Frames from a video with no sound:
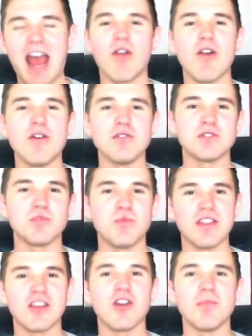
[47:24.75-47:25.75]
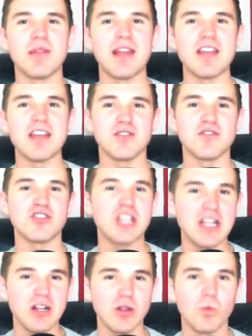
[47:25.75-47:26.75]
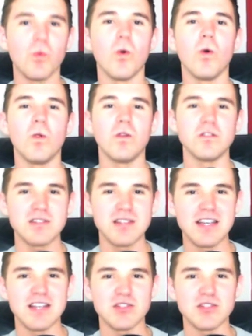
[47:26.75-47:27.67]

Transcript: arrows with a combination of shield walls